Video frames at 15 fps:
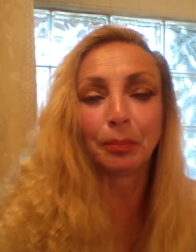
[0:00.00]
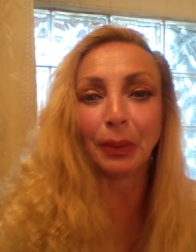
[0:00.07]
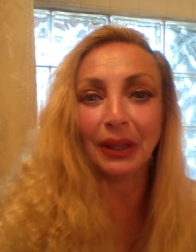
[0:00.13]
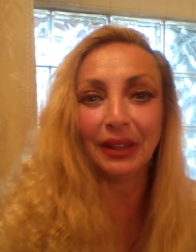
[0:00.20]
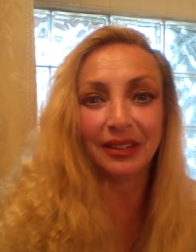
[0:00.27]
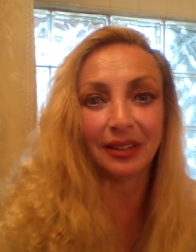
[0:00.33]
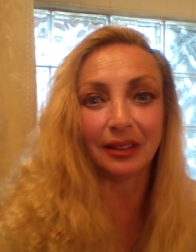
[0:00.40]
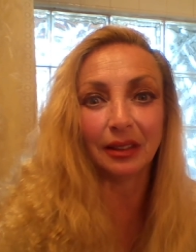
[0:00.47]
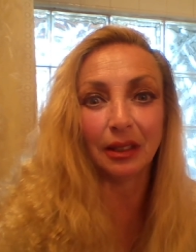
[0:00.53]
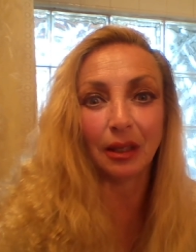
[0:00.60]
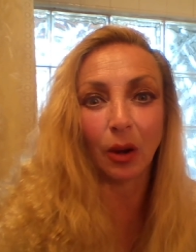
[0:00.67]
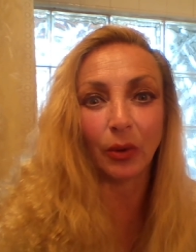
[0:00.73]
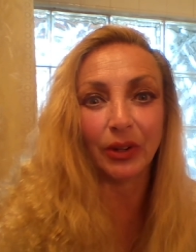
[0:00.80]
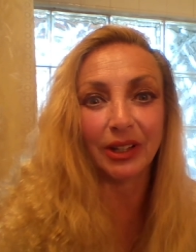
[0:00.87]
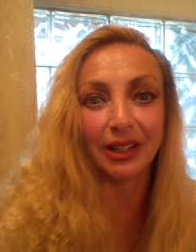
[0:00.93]
basically
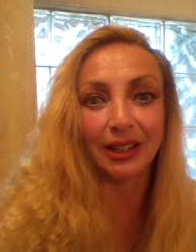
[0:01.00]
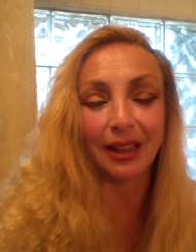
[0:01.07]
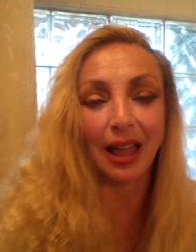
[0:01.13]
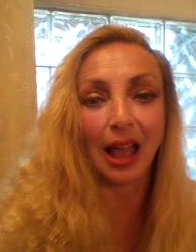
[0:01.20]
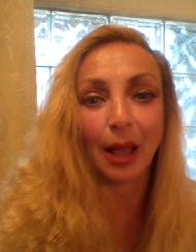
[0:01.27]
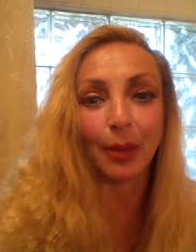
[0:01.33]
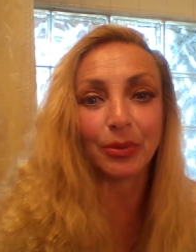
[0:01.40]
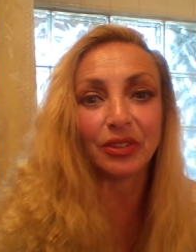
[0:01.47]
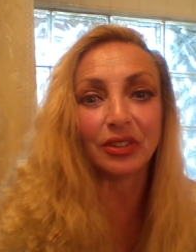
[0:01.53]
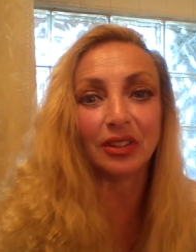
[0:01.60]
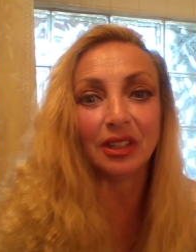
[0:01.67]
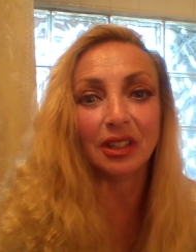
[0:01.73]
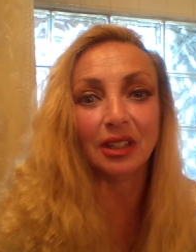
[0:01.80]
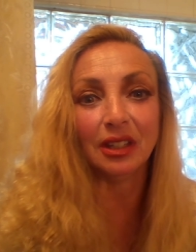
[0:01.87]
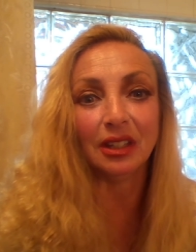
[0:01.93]
already collapsed.
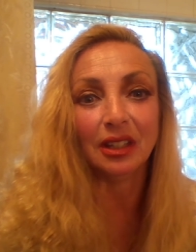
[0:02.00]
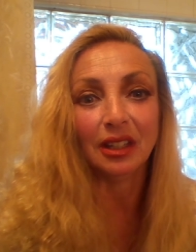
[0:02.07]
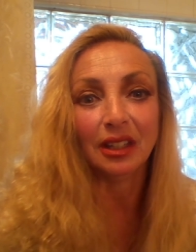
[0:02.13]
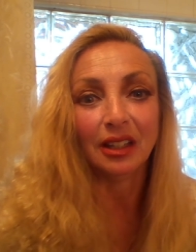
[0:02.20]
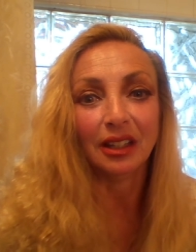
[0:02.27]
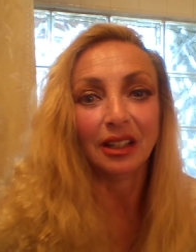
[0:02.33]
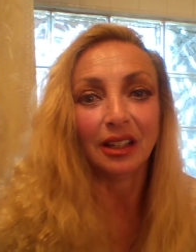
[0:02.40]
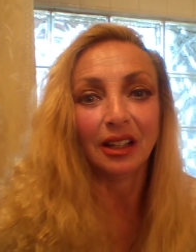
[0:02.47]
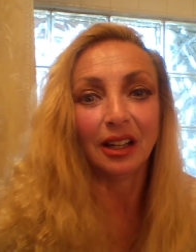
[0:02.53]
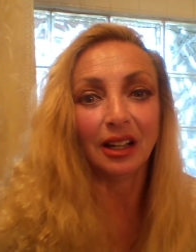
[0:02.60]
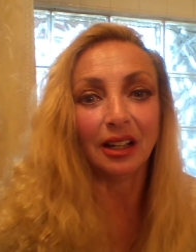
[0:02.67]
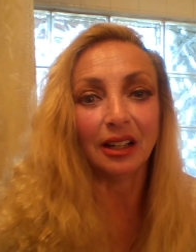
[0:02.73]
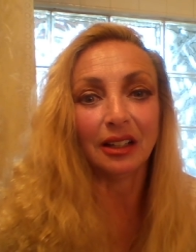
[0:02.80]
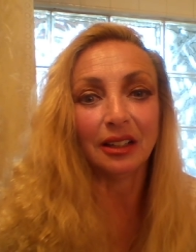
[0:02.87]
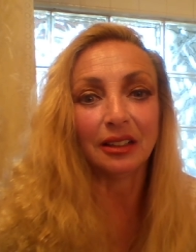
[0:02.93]
The
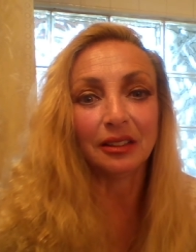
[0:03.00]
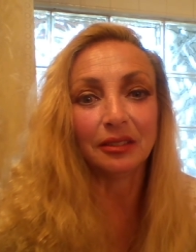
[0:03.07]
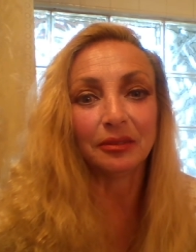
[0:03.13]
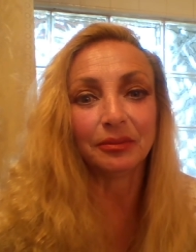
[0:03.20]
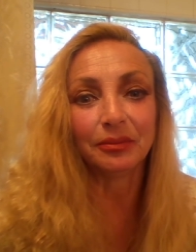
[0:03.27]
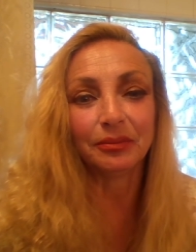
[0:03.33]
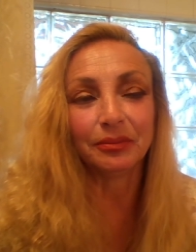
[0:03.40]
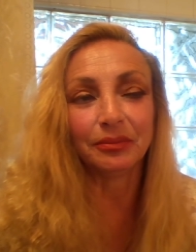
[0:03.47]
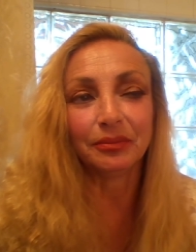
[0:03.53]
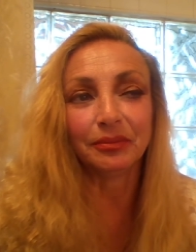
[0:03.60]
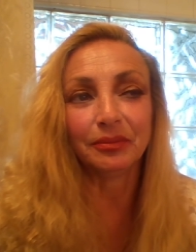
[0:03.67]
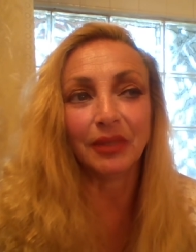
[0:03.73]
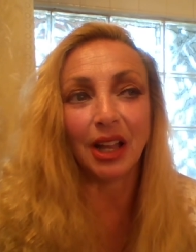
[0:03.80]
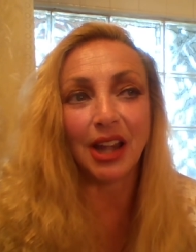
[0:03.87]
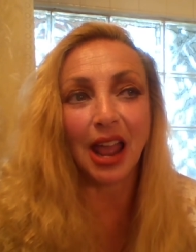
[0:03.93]
uh,
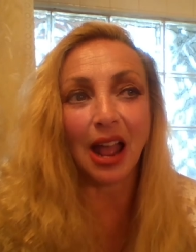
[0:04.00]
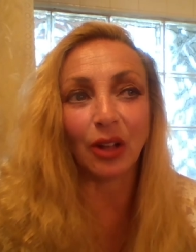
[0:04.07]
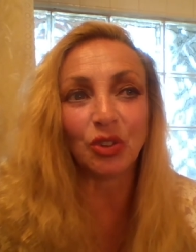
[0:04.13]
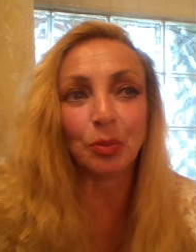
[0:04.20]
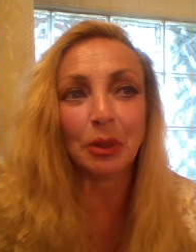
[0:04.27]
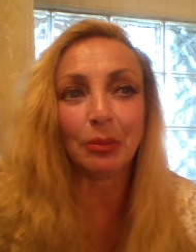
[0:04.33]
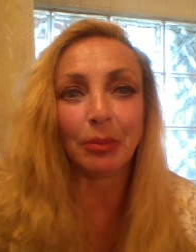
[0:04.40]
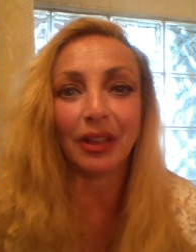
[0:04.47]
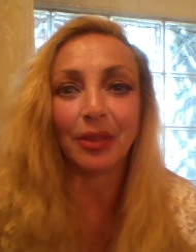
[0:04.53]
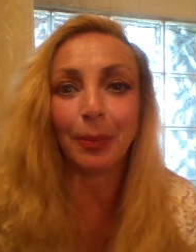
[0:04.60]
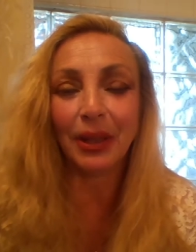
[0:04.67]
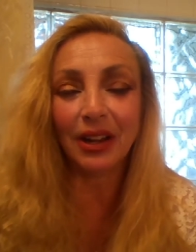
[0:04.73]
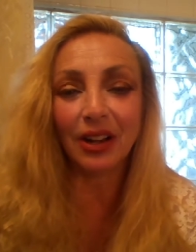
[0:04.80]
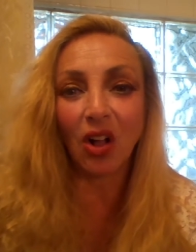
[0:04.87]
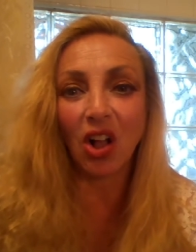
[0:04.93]
announcement by the
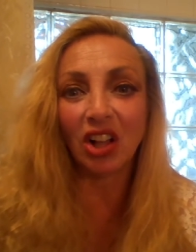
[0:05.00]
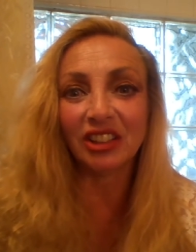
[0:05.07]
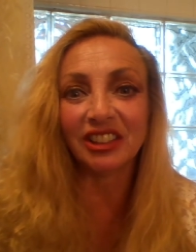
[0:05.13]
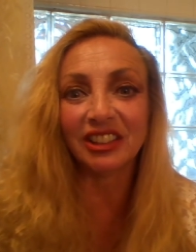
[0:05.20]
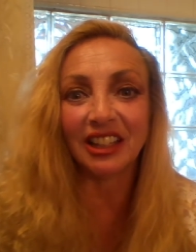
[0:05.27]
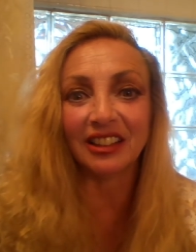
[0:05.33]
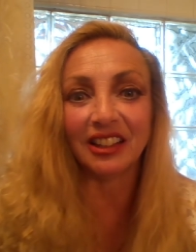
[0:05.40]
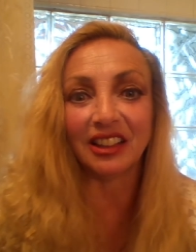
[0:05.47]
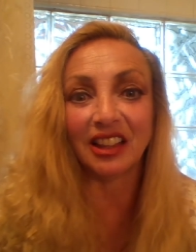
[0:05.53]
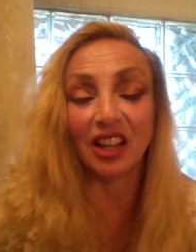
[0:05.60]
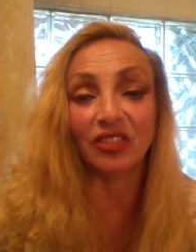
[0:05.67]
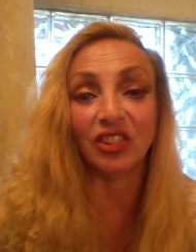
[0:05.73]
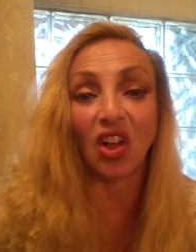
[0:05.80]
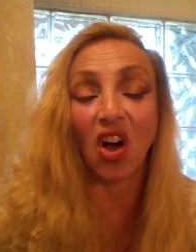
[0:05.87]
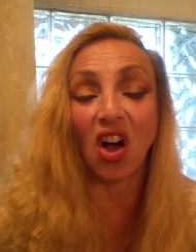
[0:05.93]
Pentagon saying that
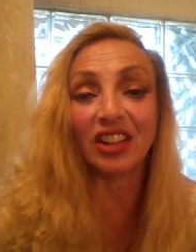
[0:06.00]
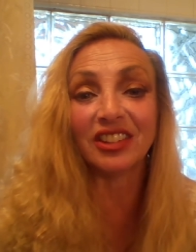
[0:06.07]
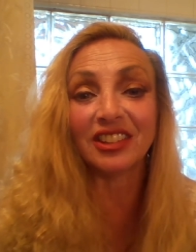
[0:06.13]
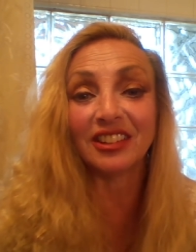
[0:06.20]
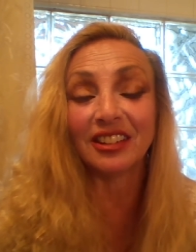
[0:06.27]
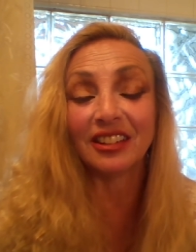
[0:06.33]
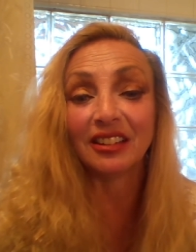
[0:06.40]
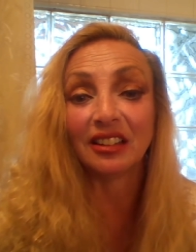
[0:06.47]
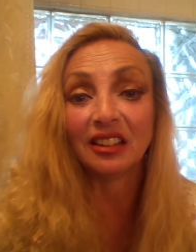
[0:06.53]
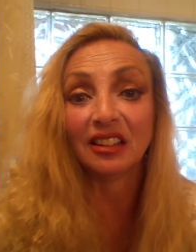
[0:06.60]
they've lost